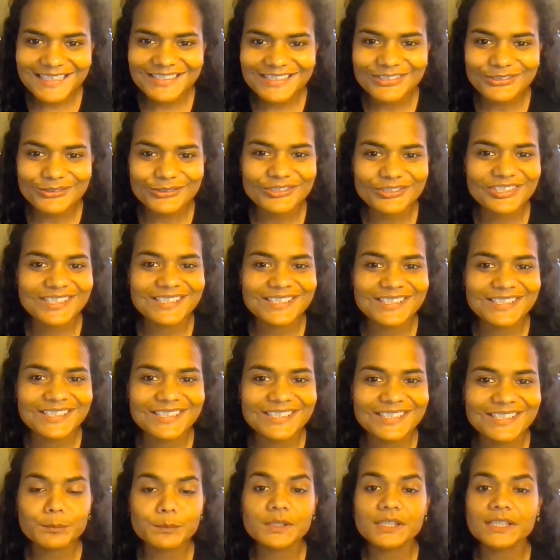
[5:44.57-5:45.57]
So just
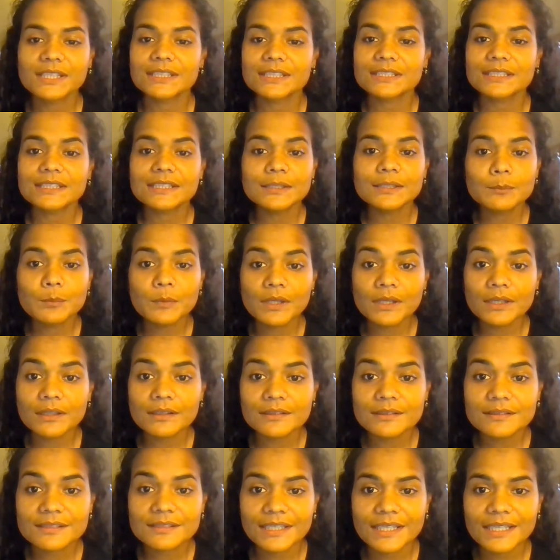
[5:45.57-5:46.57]
send me an email
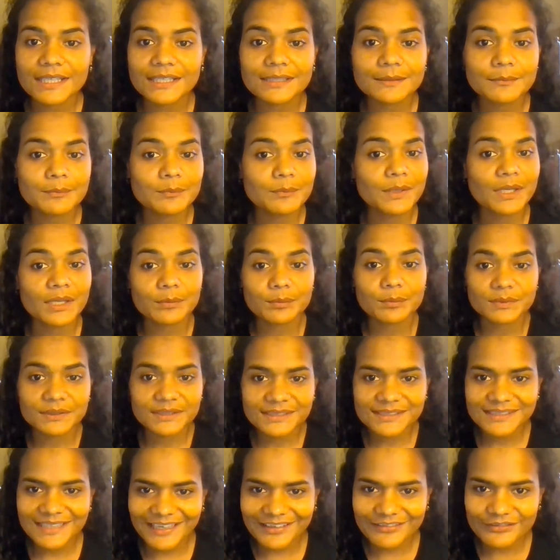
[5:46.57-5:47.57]
saying, may I
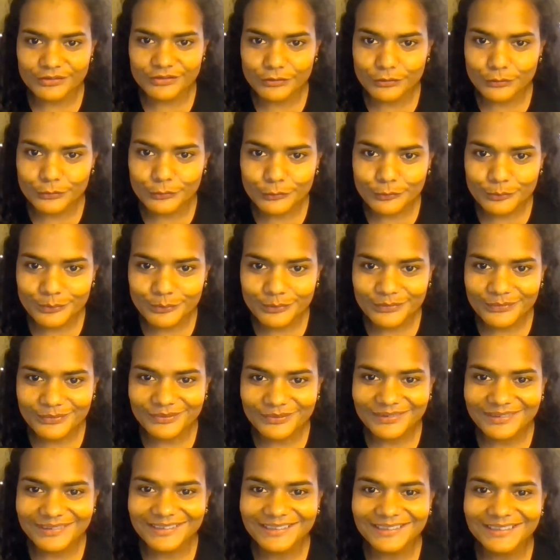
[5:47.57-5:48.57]
please have a Zoom
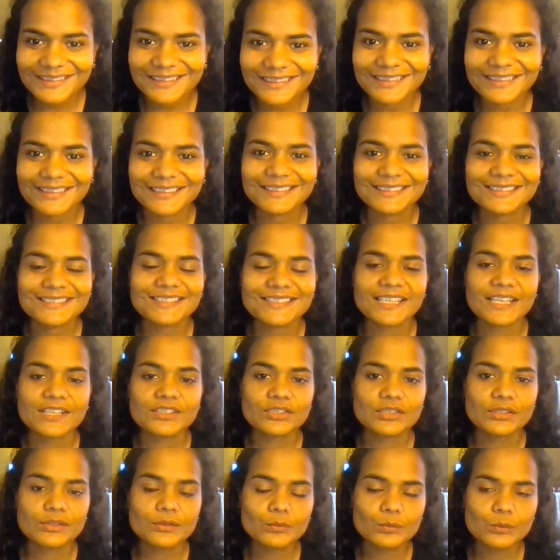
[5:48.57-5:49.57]

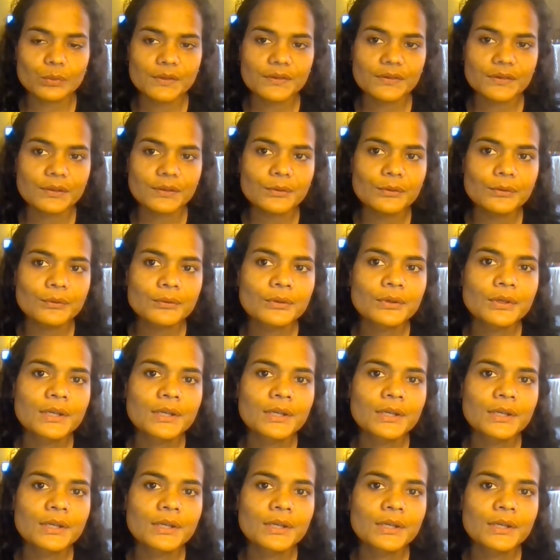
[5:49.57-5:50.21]
session with you.